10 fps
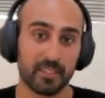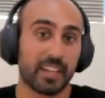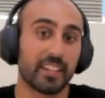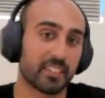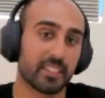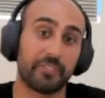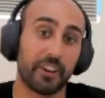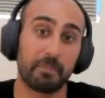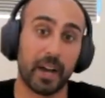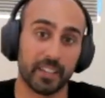and this is like
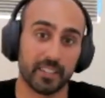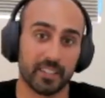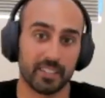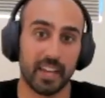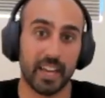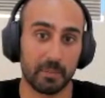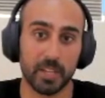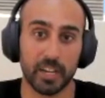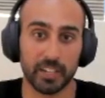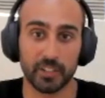very biased because I am
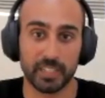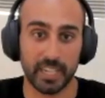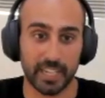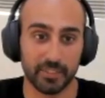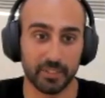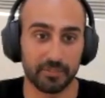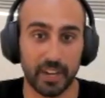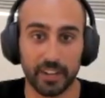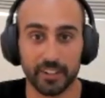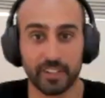talking to executives who
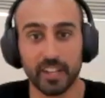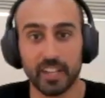fired